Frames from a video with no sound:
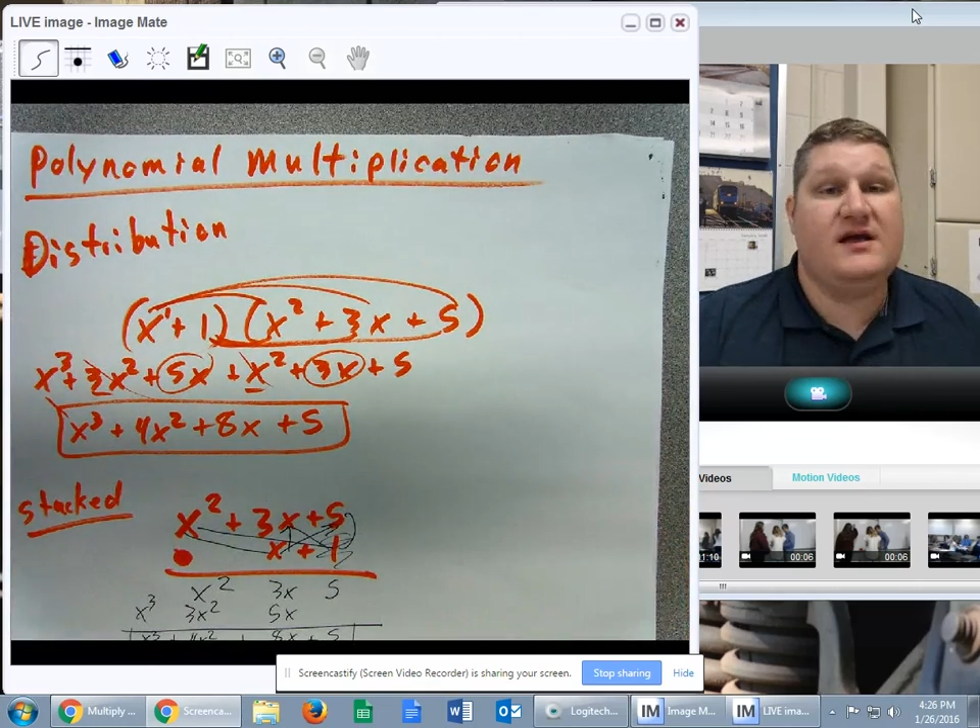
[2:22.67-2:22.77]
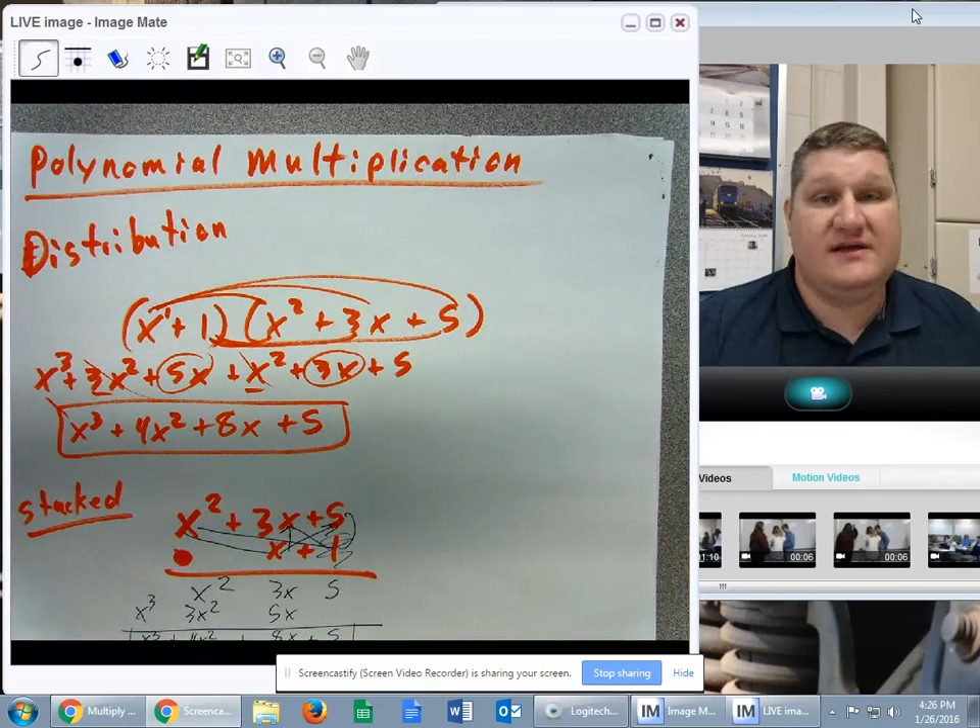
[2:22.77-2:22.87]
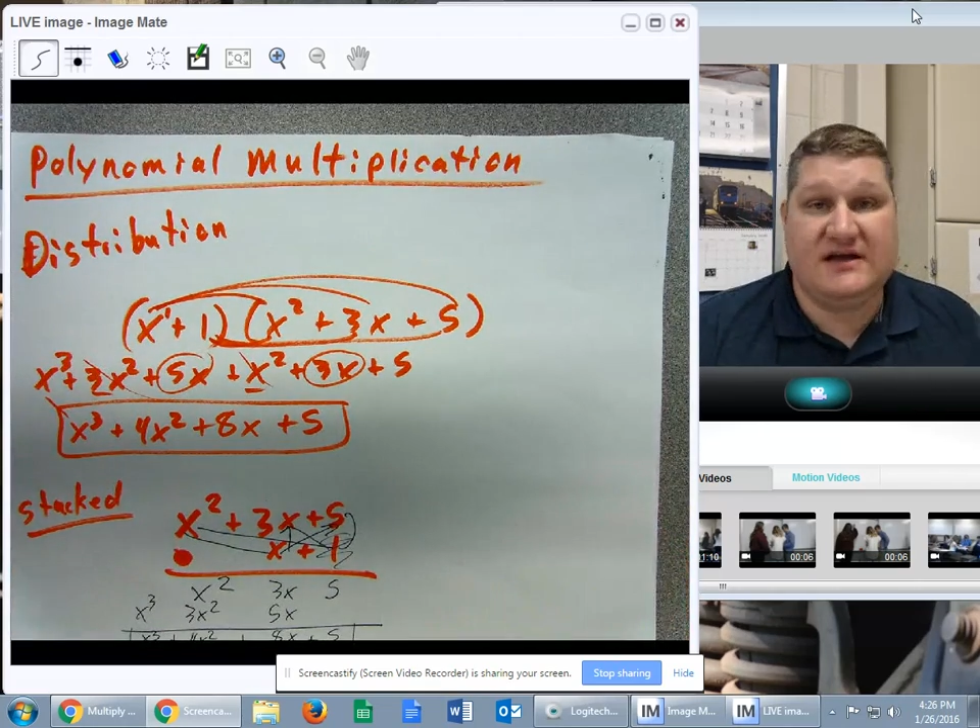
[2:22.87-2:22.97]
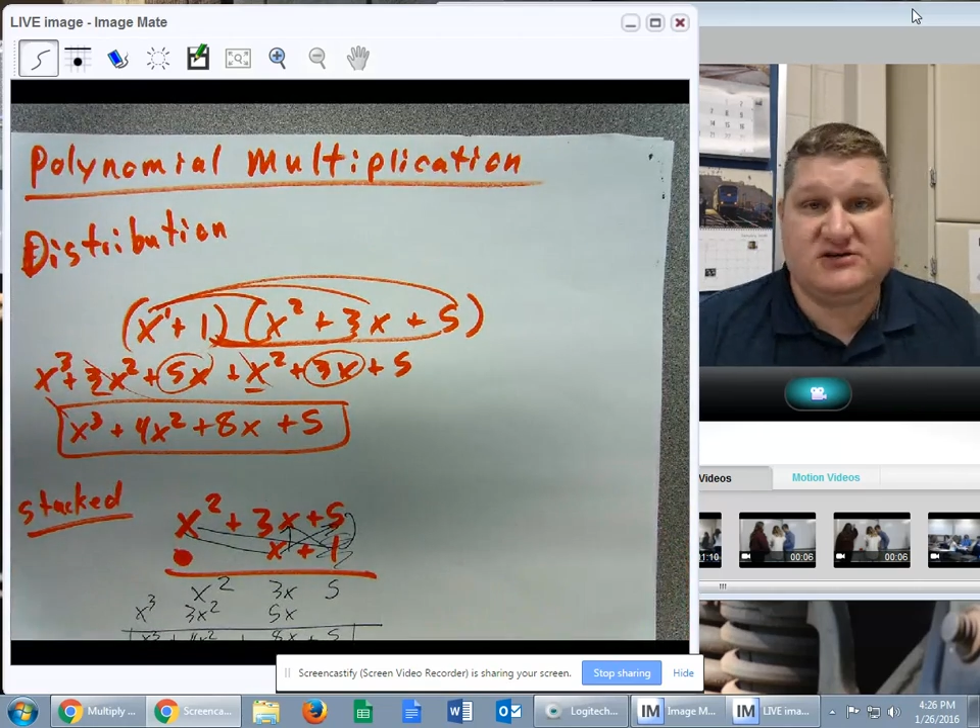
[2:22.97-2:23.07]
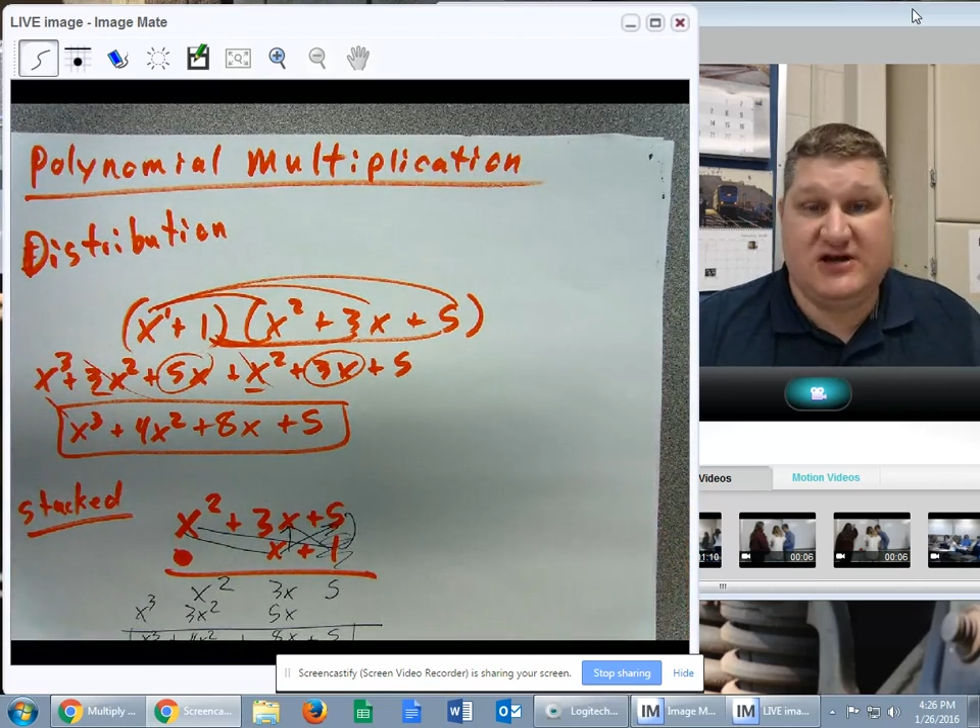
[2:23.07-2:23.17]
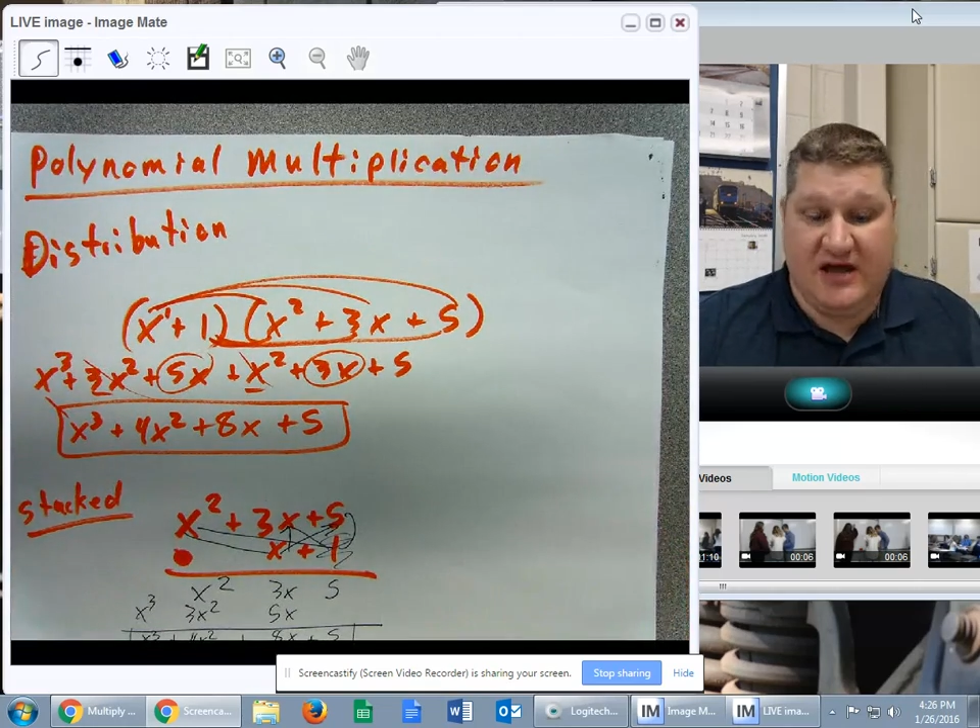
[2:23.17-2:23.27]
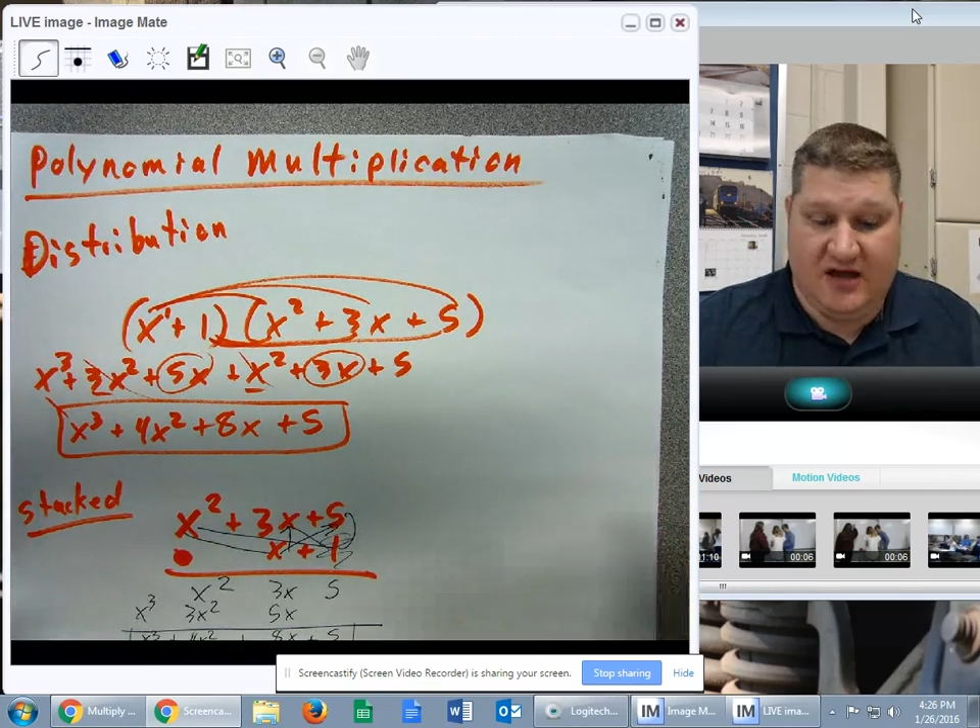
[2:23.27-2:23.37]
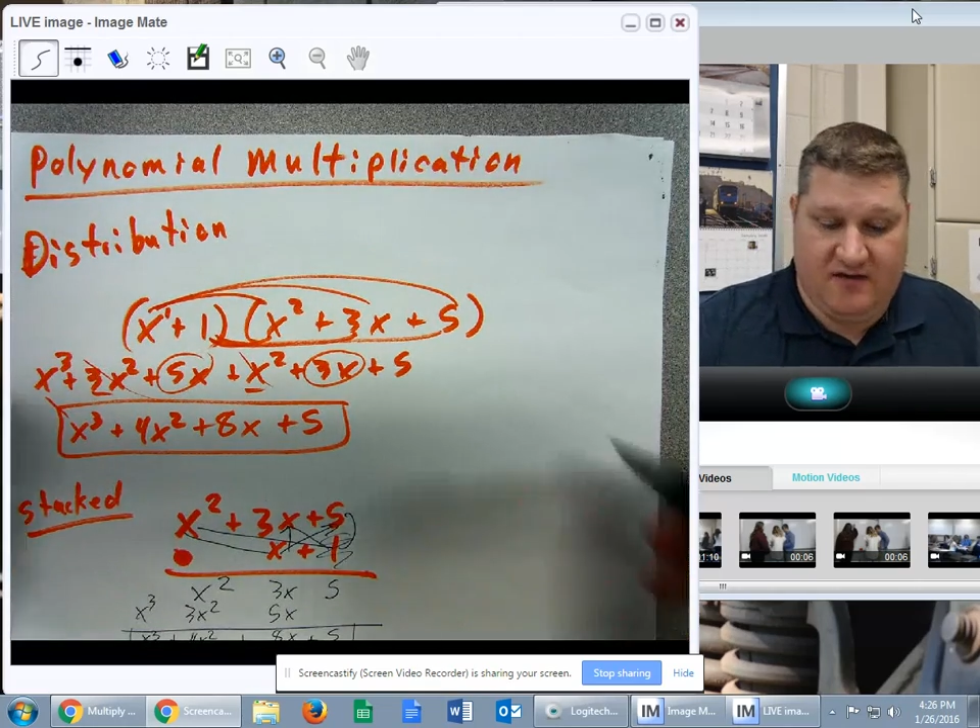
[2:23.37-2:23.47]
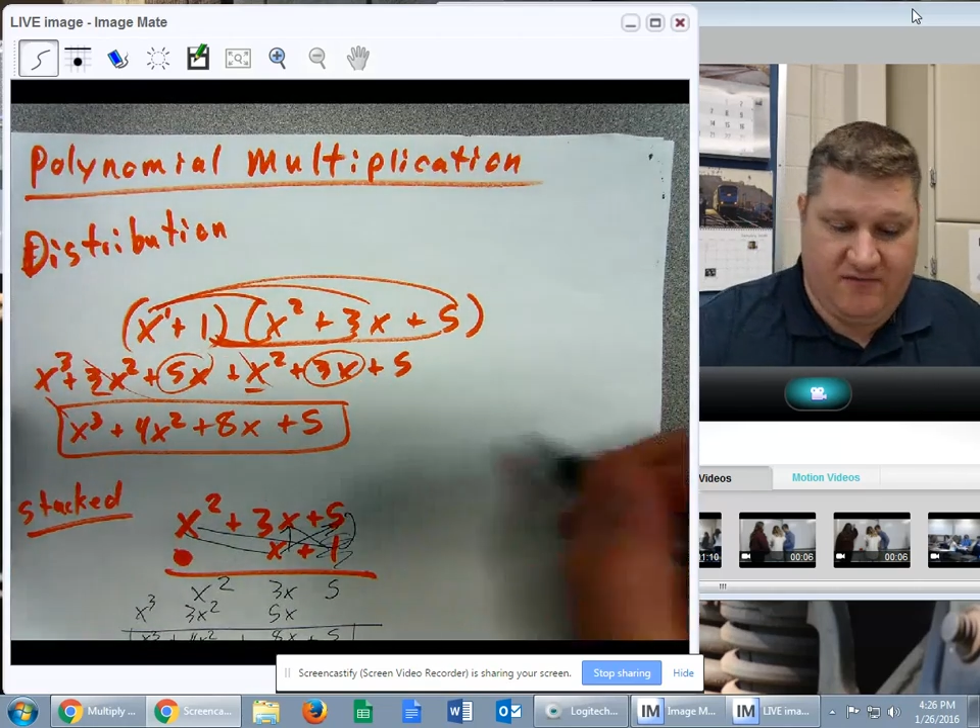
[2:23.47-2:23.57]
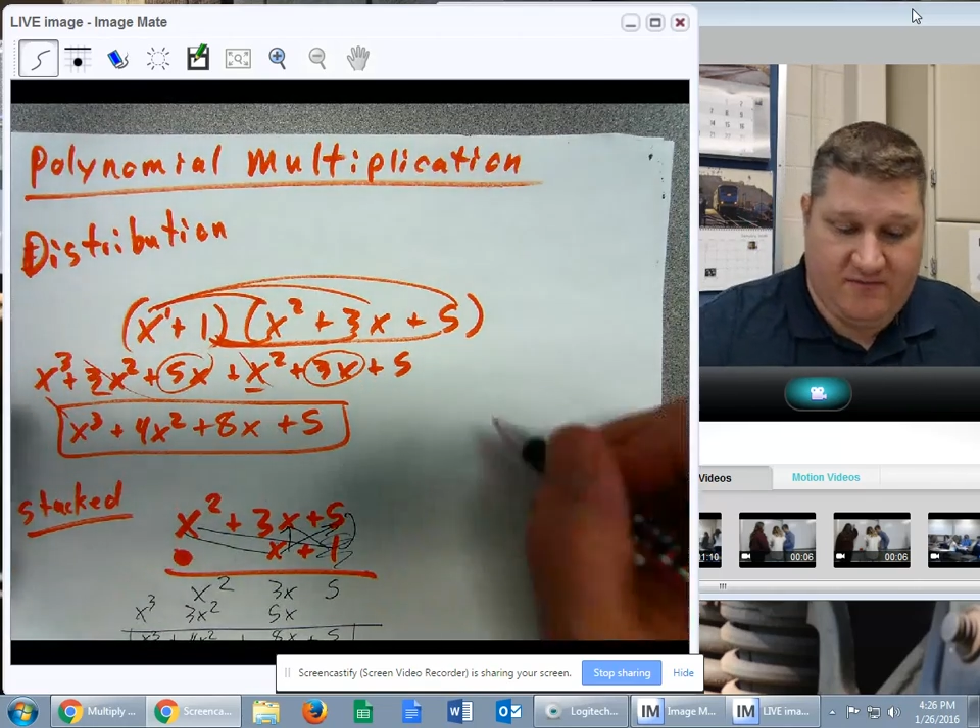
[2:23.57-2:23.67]
Yes, you
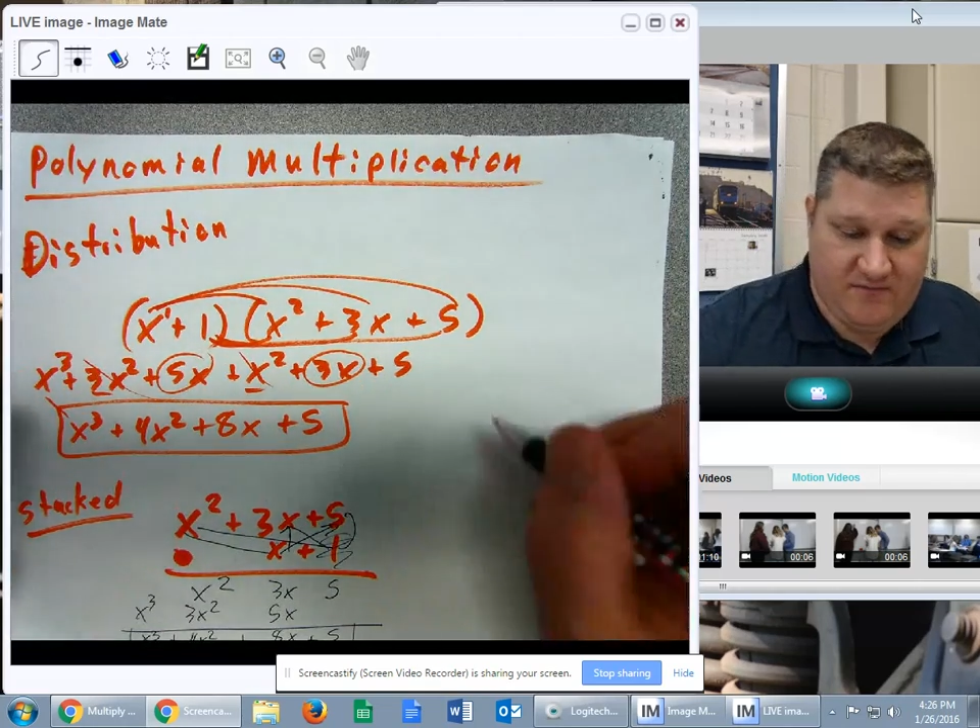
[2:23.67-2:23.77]
have.